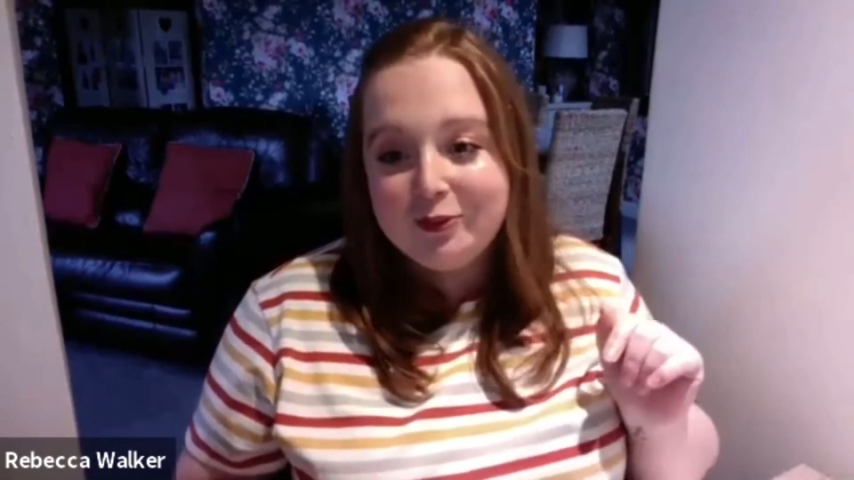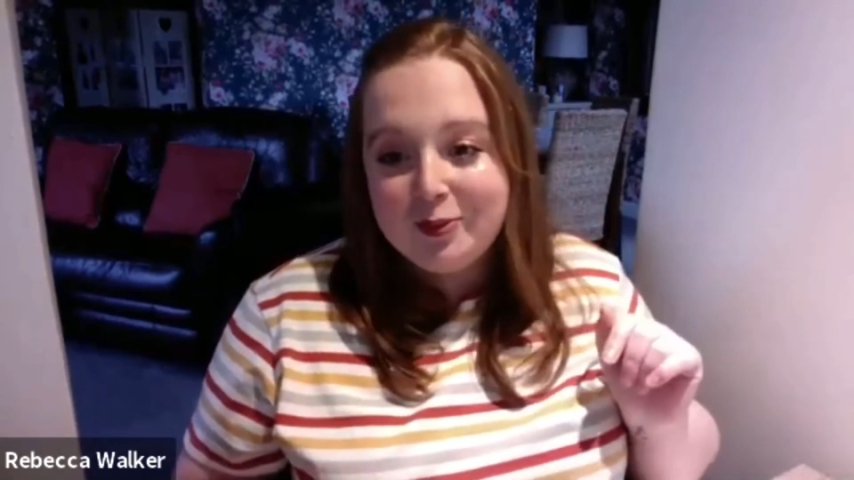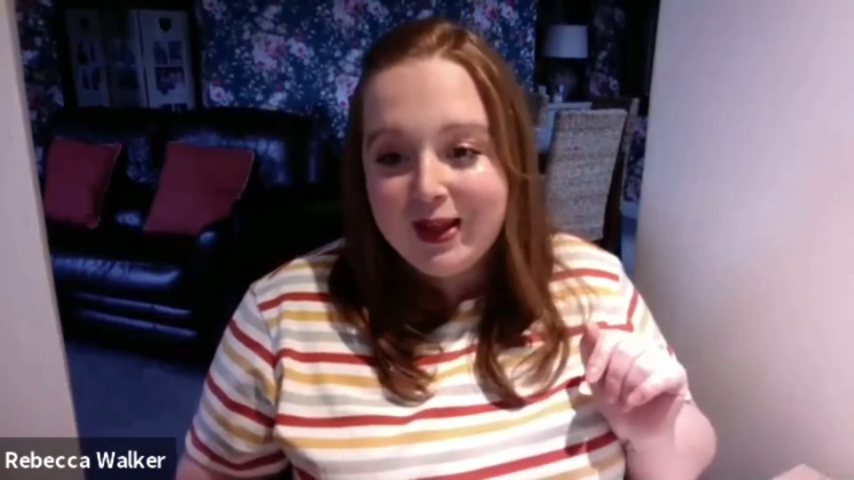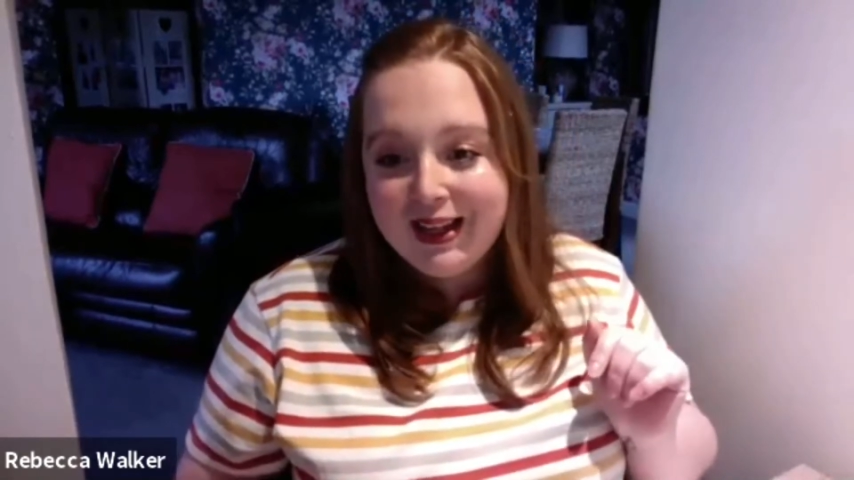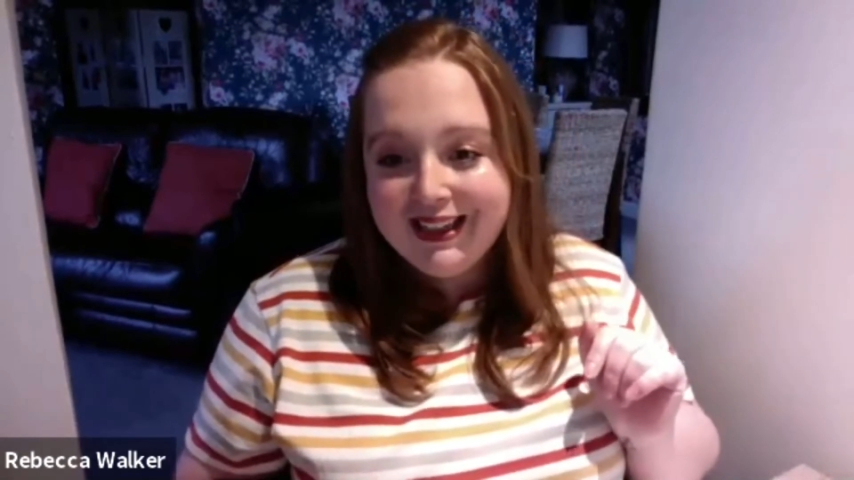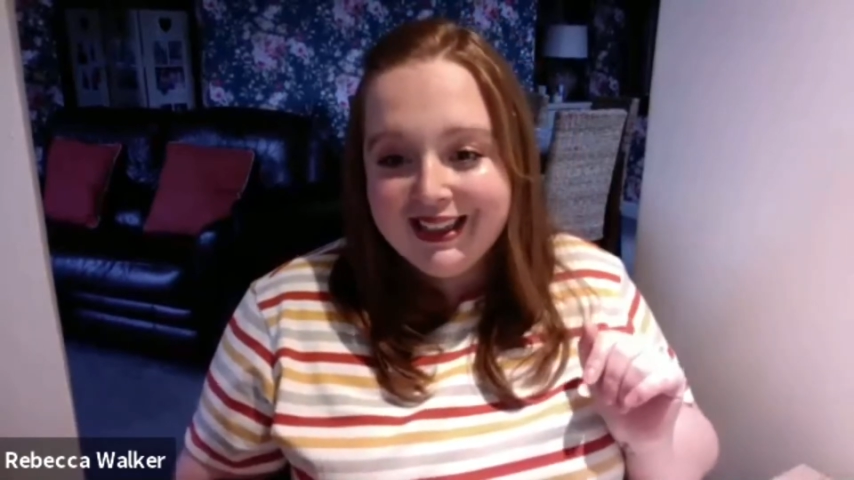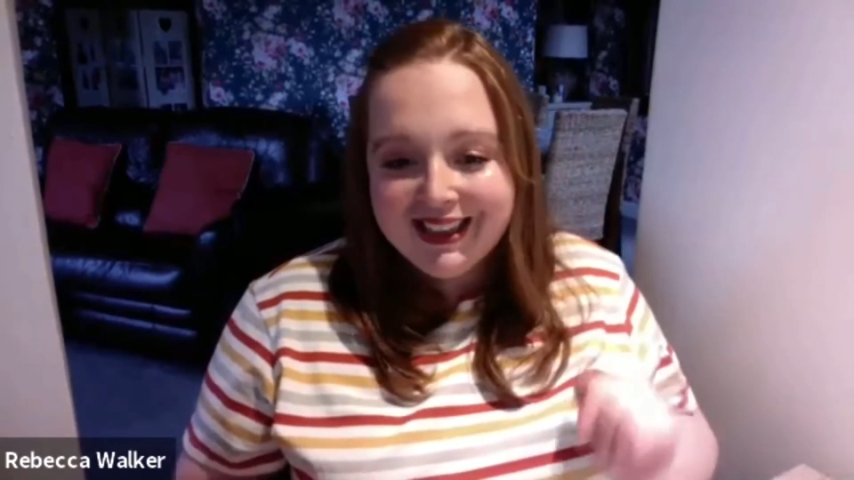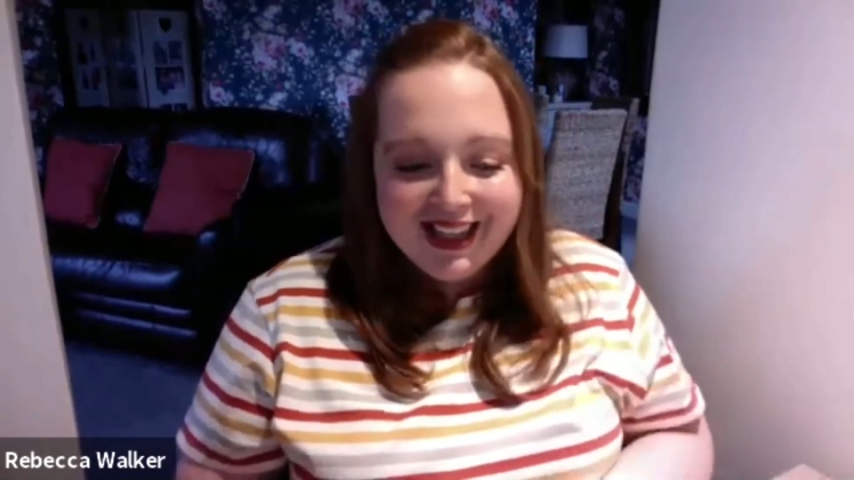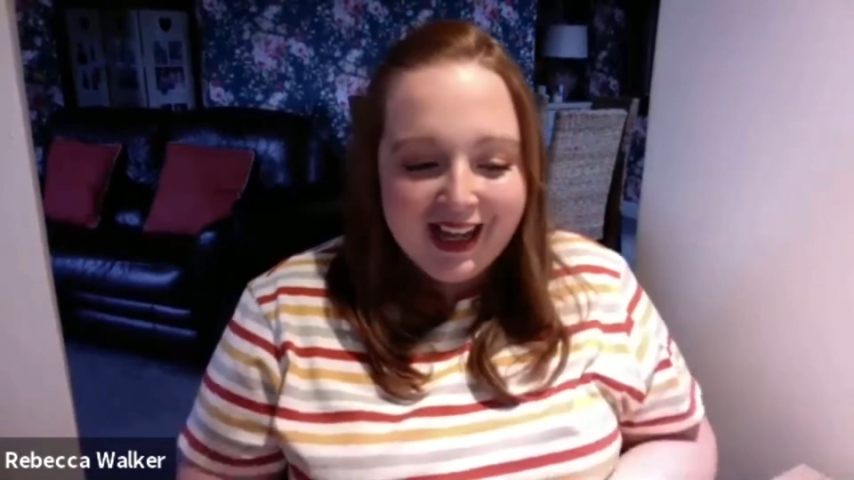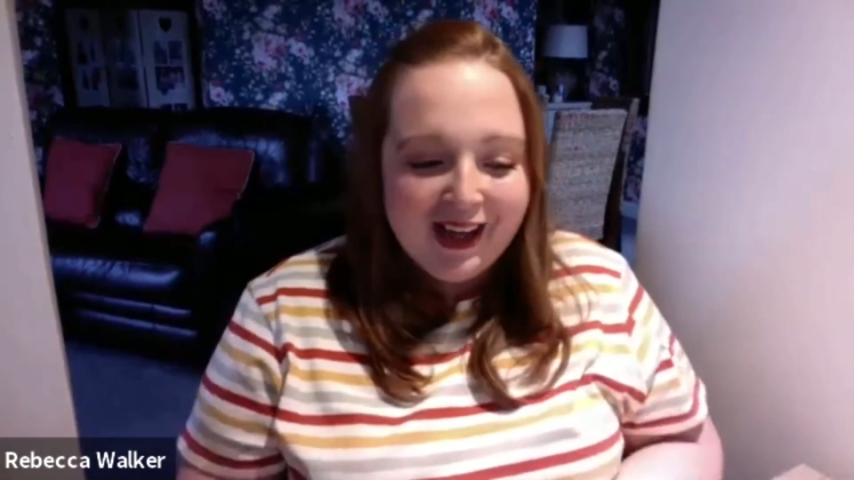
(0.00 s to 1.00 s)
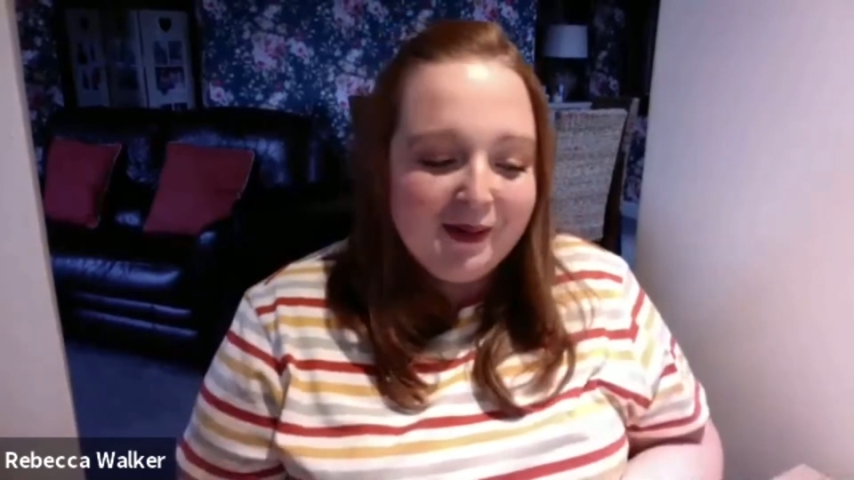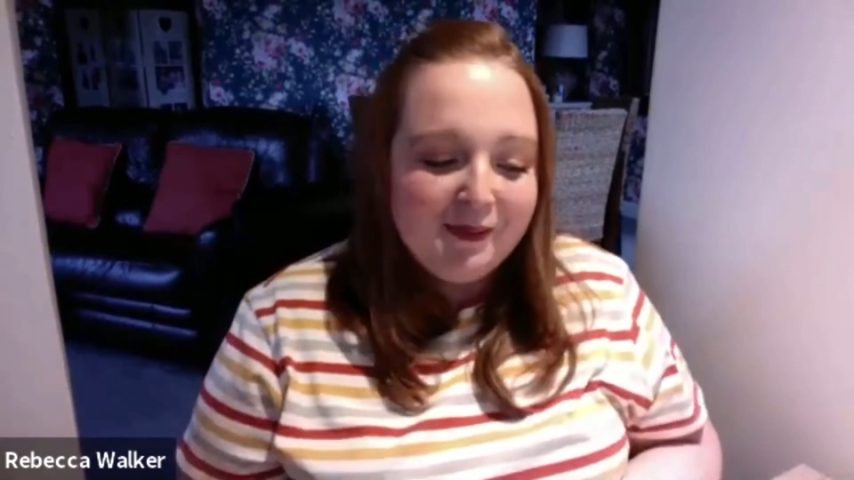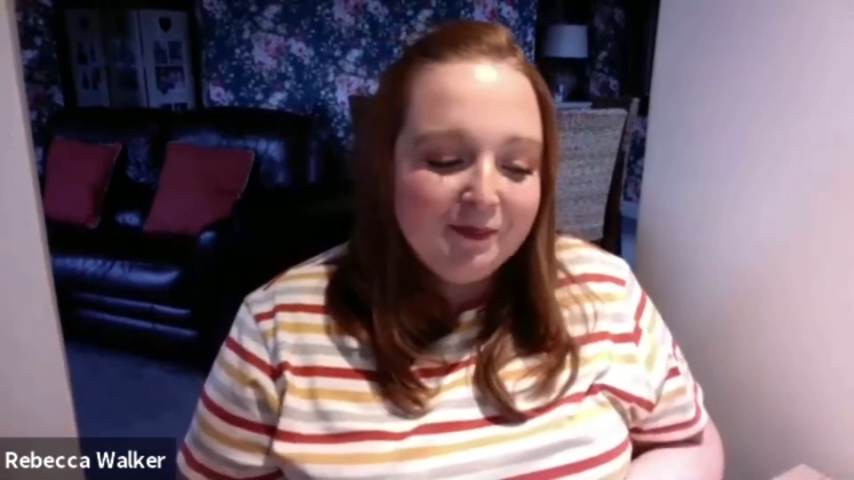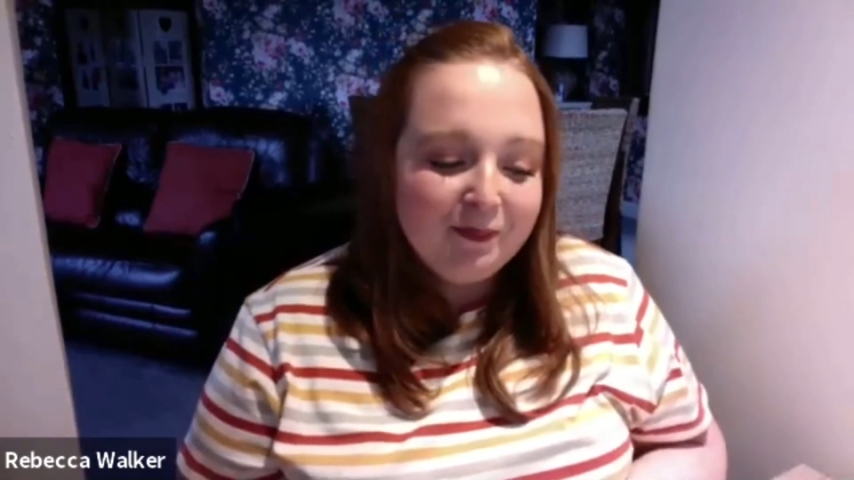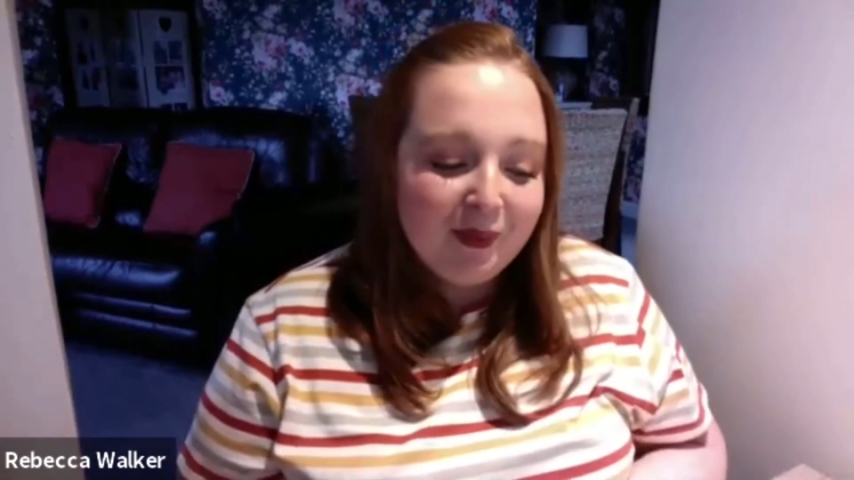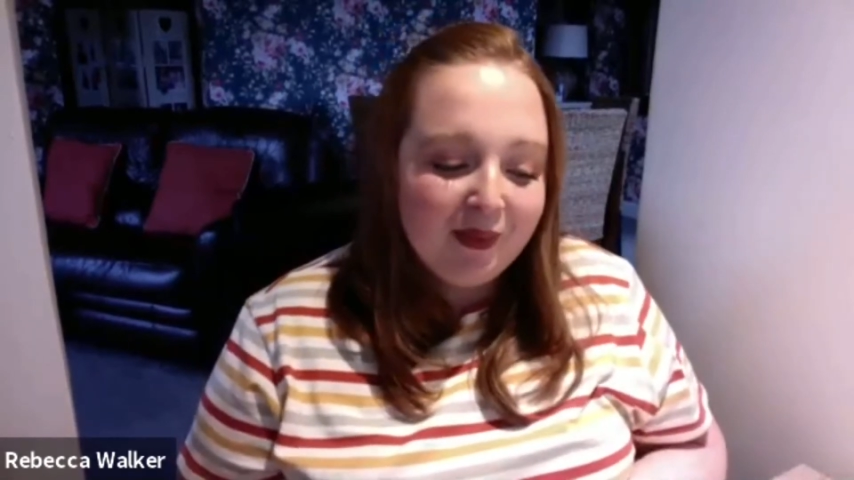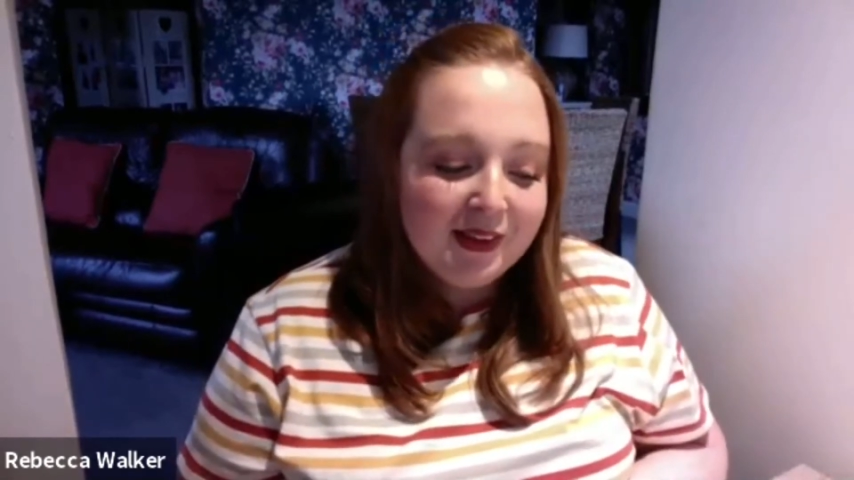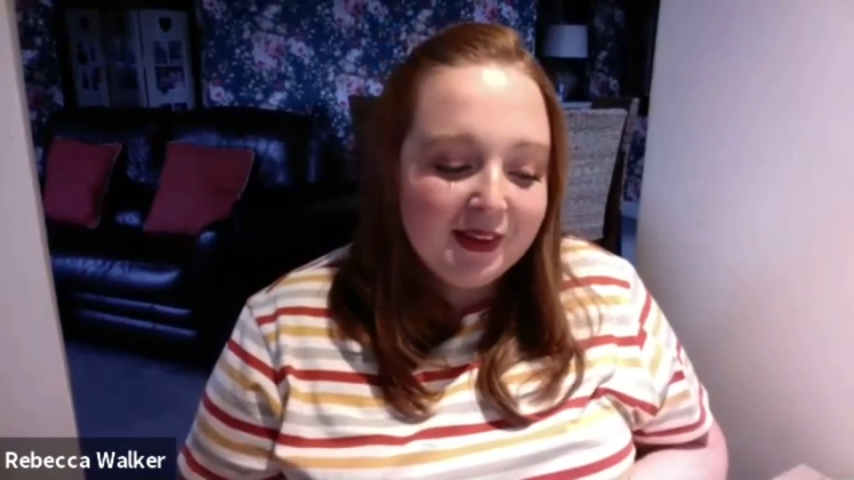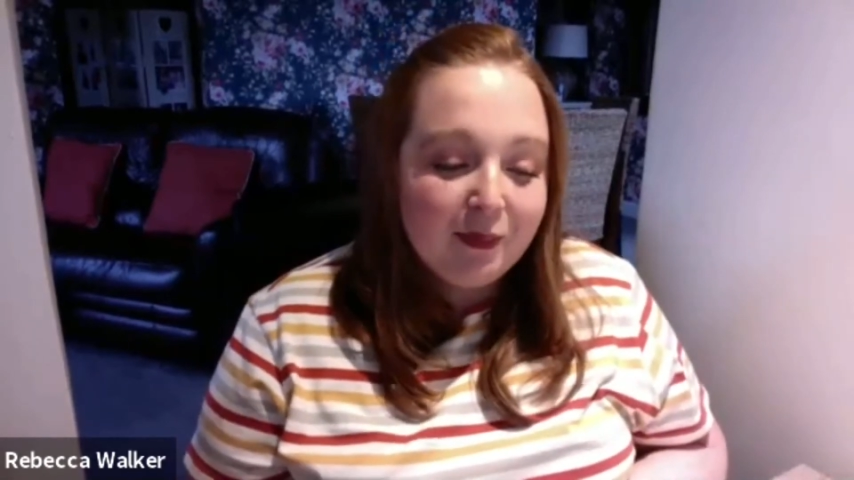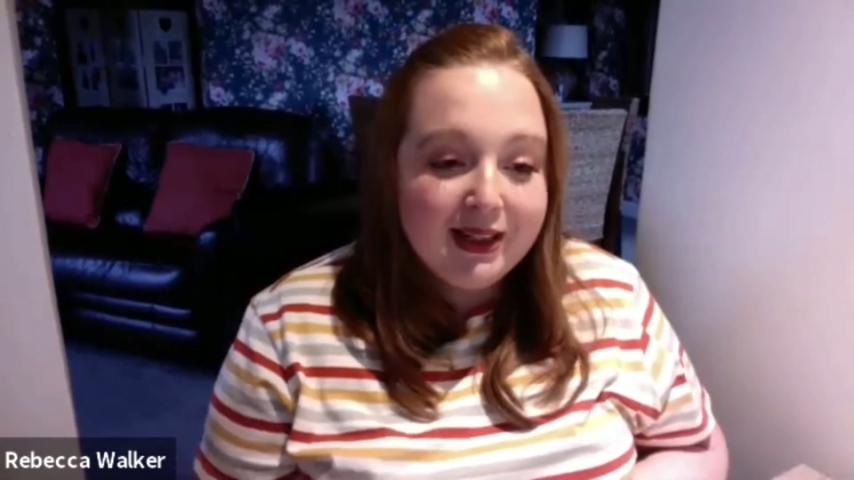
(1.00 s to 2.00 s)
me,
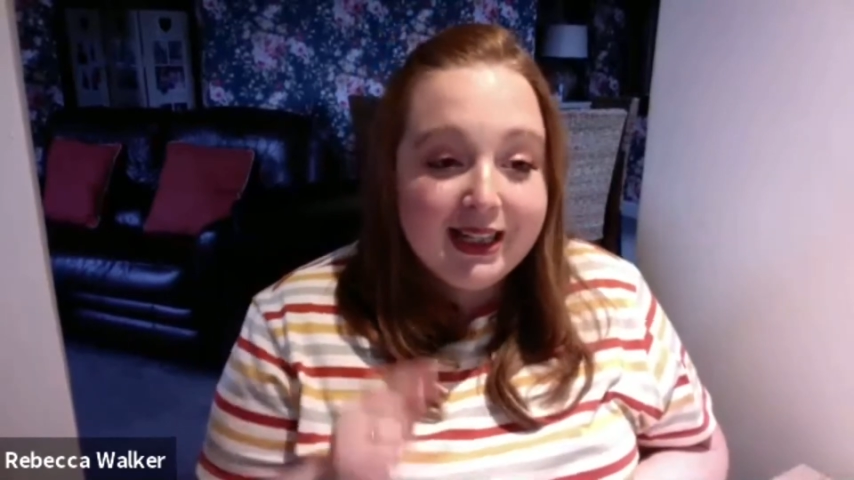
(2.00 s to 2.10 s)
there's a wedding